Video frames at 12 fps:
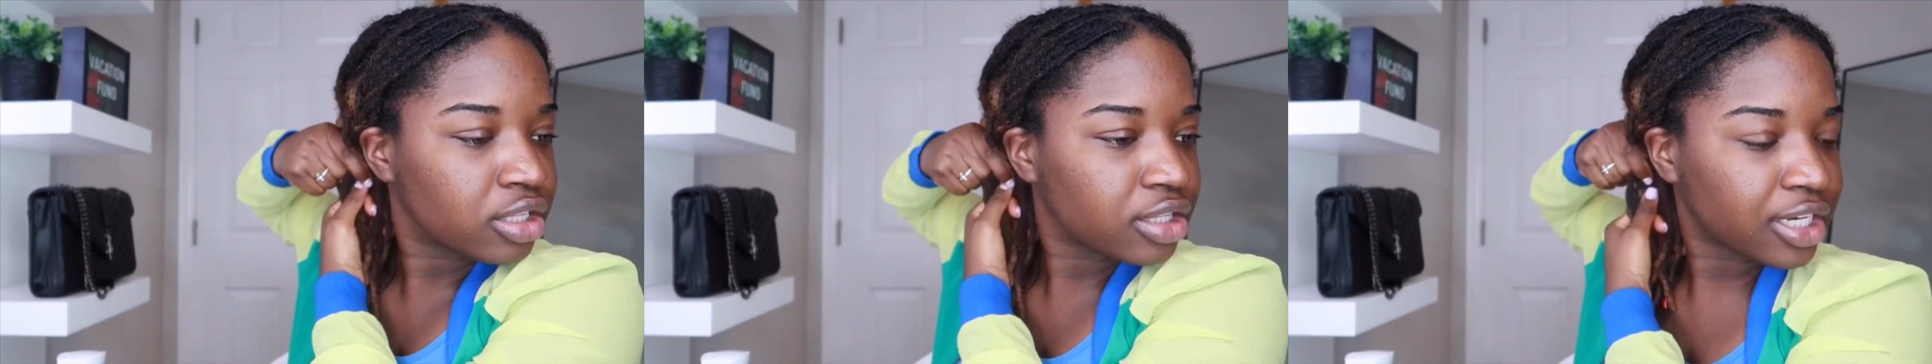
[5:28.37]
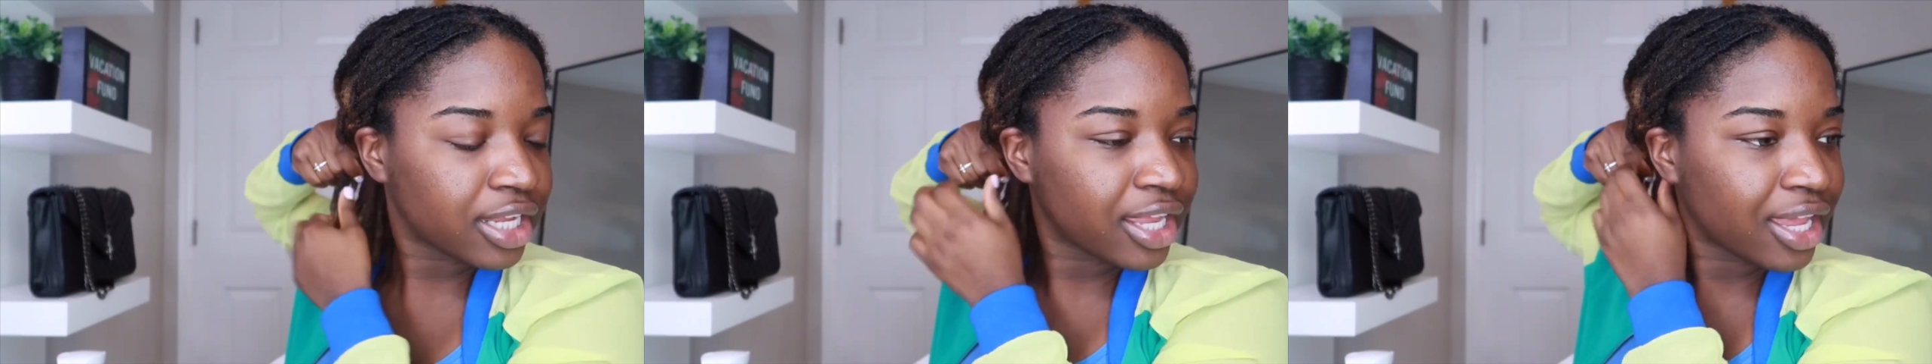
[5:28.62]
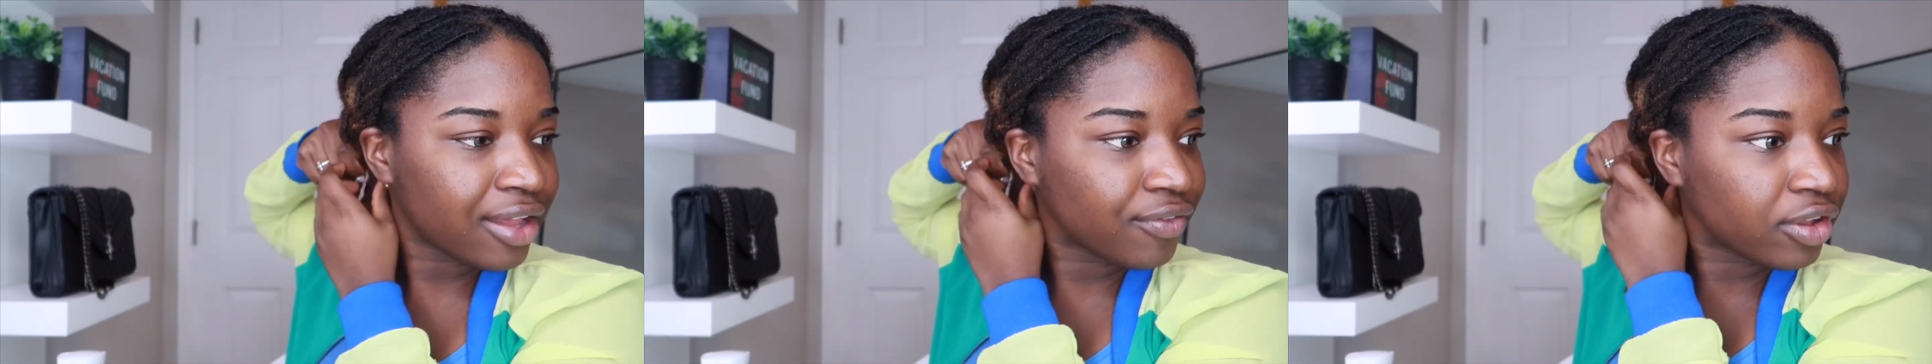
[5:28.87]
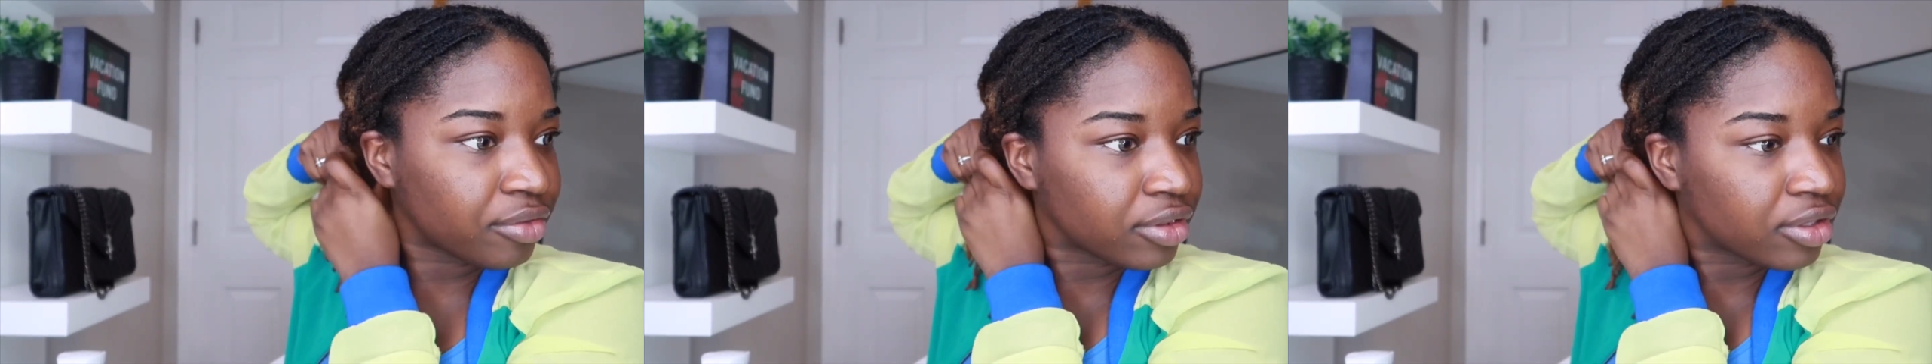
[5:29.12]
than I have
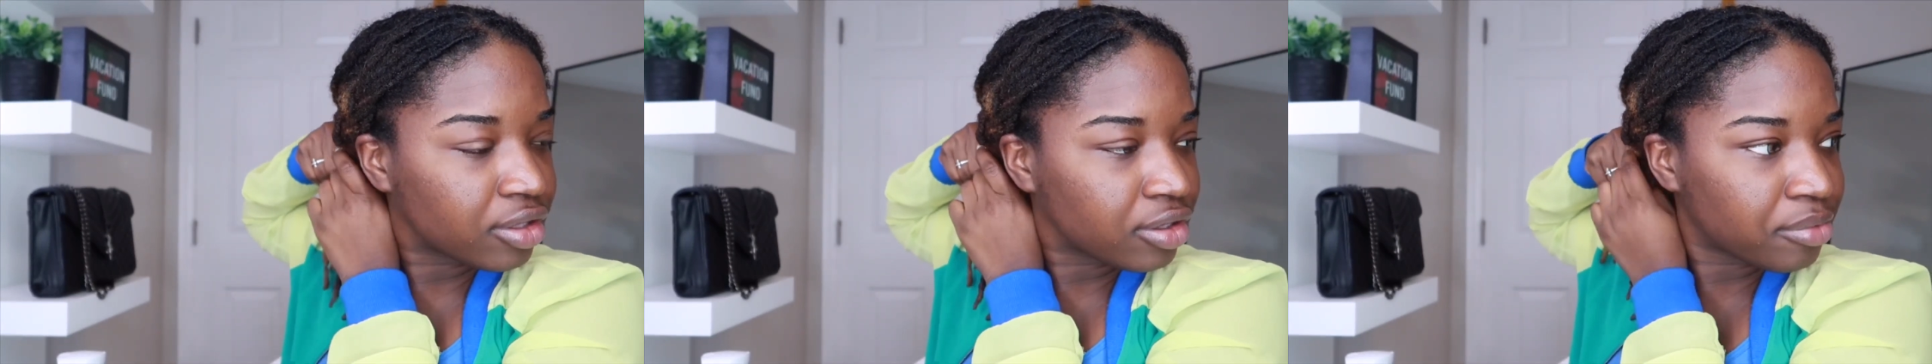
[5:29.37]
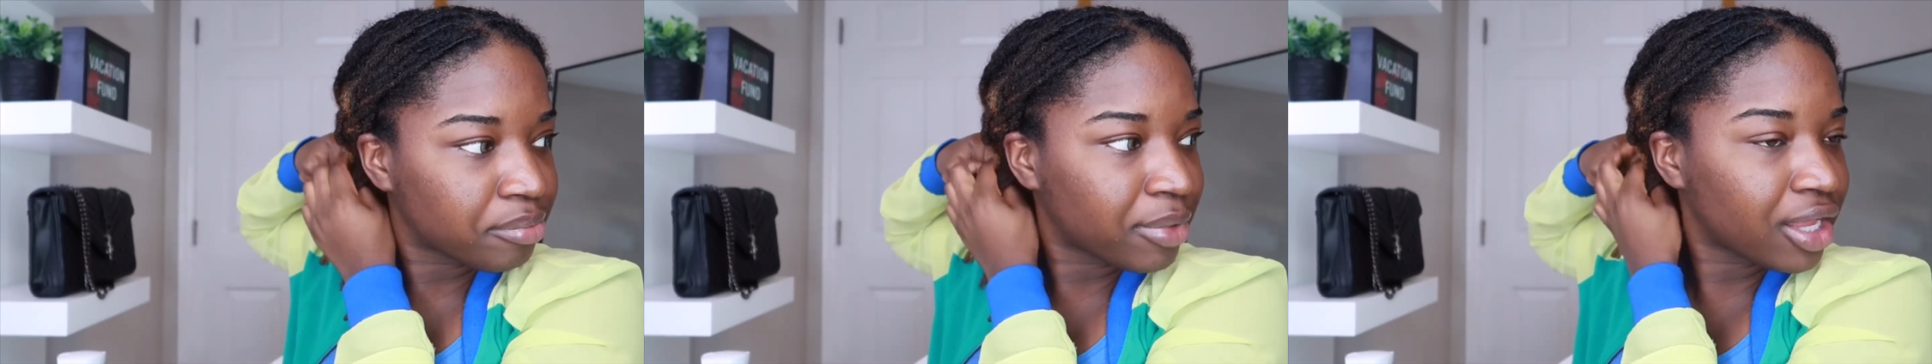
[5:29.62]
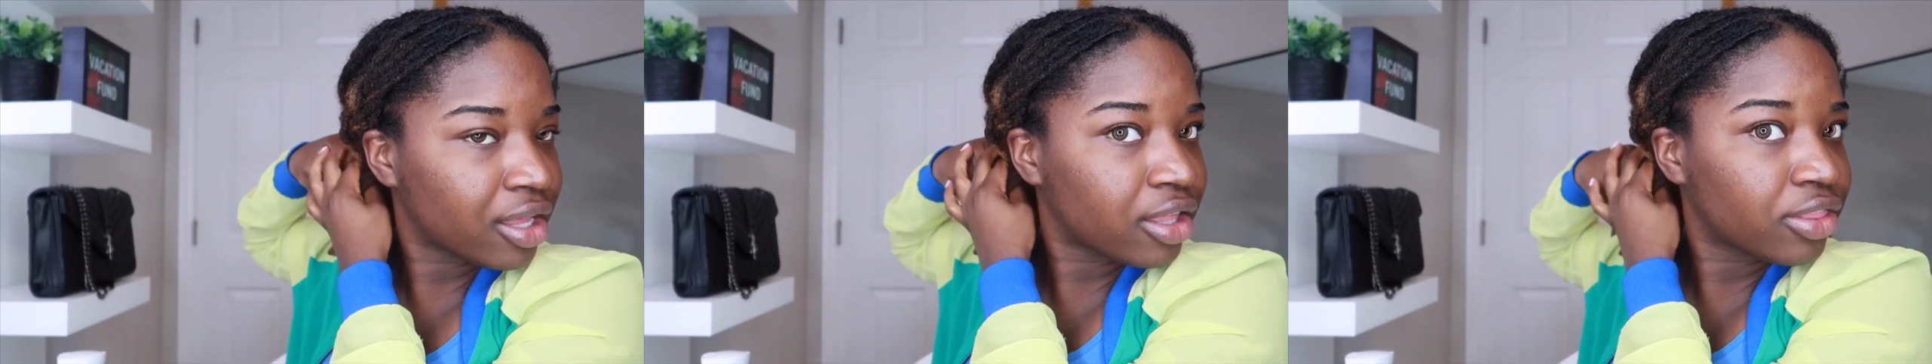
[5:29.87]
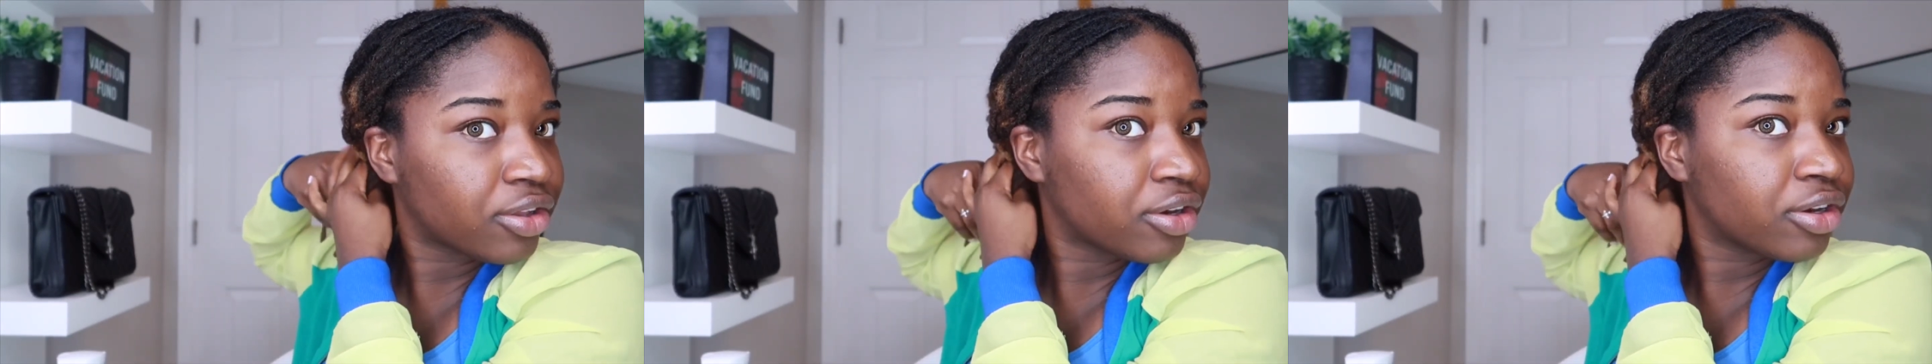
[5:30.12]
on my
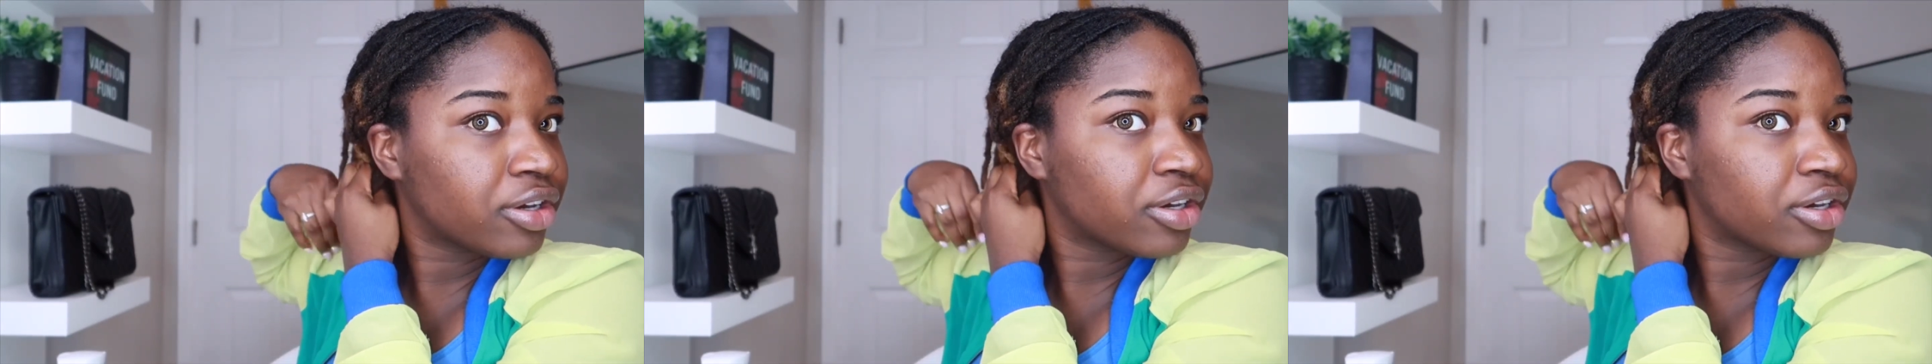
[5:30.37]
other